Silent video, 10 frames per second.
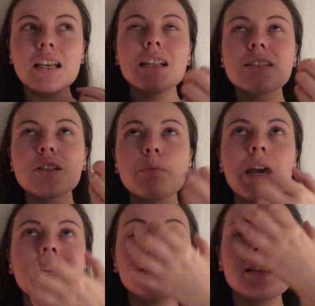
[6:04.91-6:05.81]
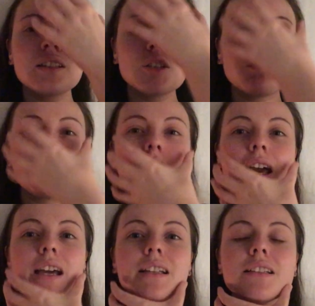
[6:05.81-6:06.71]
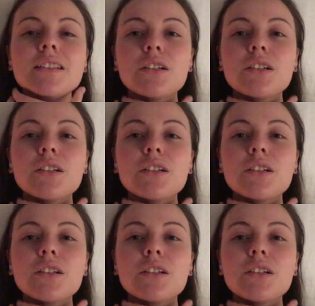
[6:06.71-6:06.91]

and so the pain then spreads